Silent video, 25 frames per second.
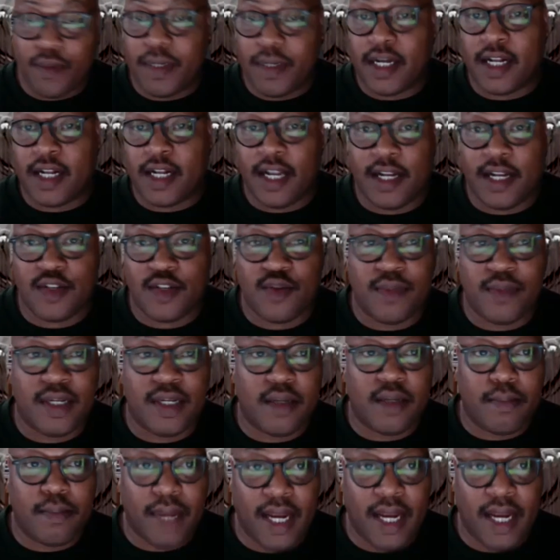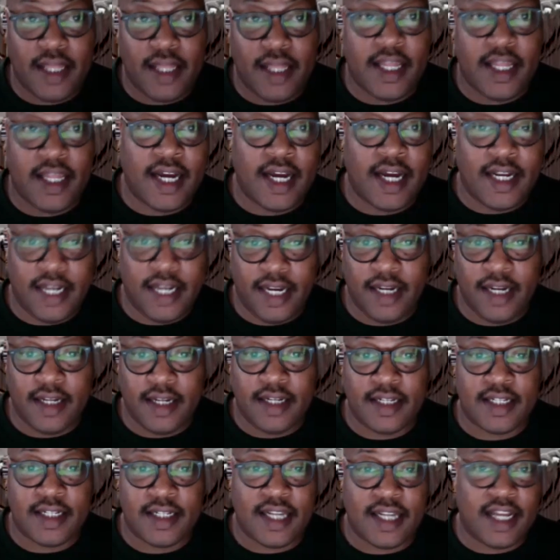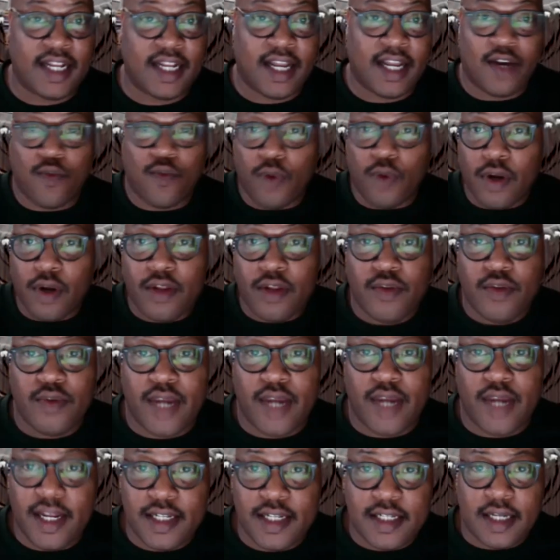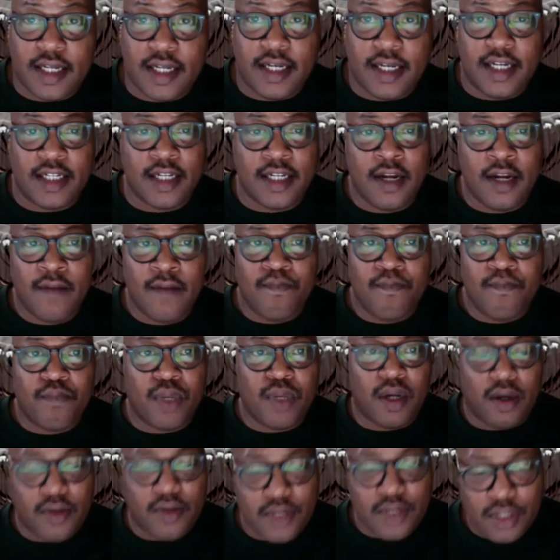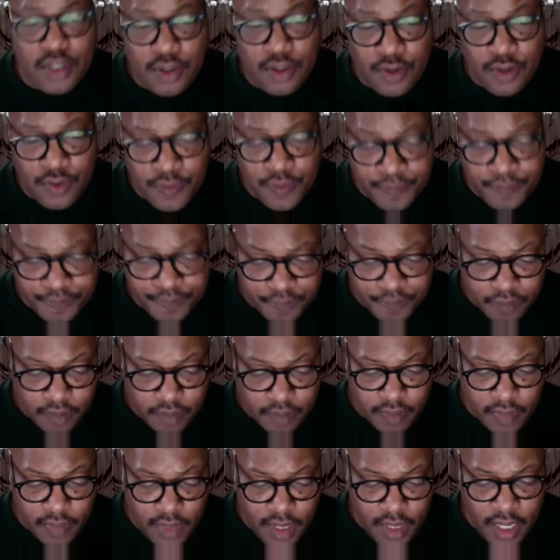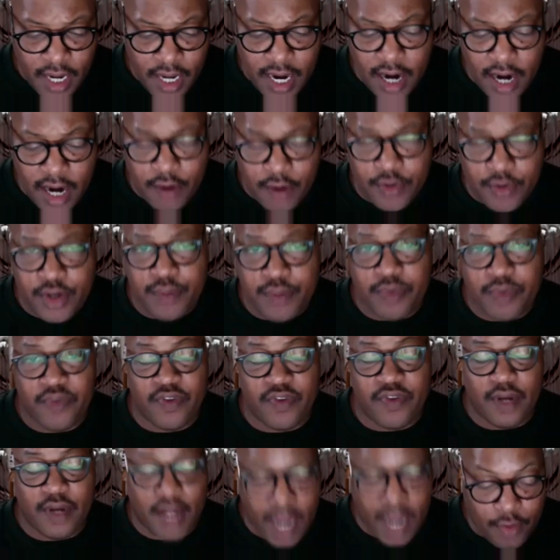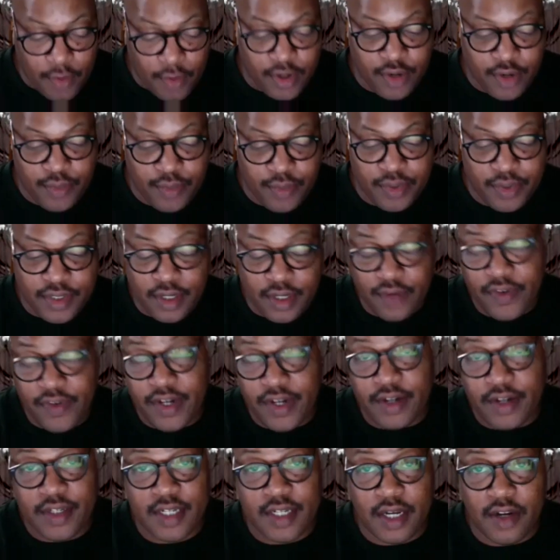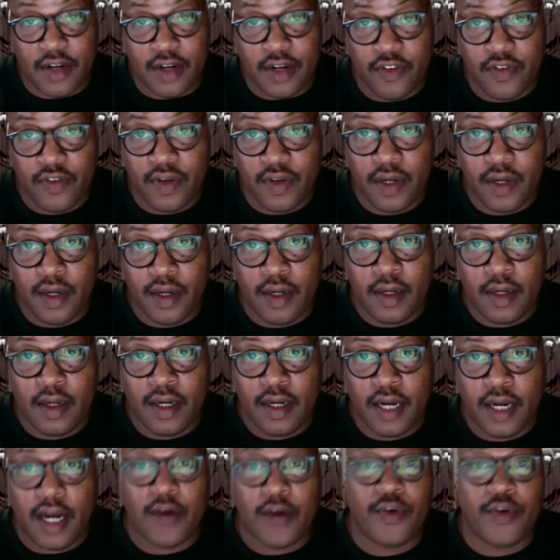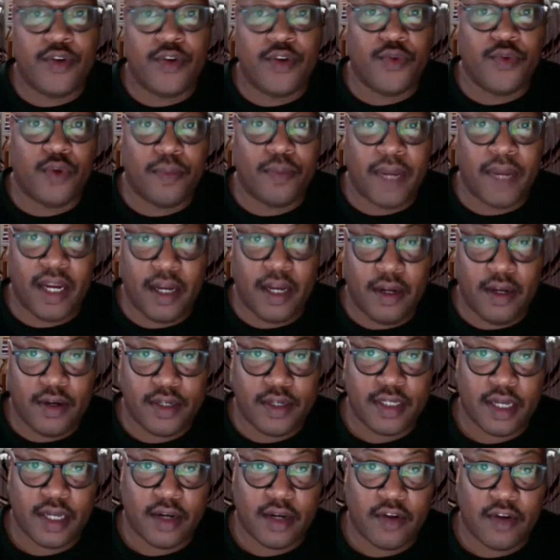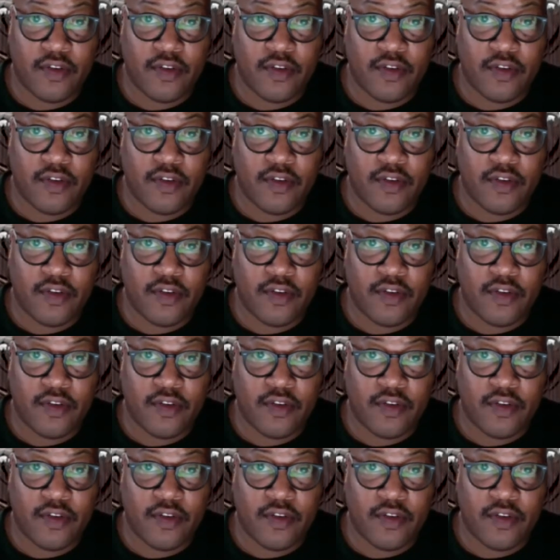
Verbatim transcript: a classroom and debate the ideas and like work through case studies, but also how are you how are you preserving yourself? How are you mm-hmm. remaking yourself?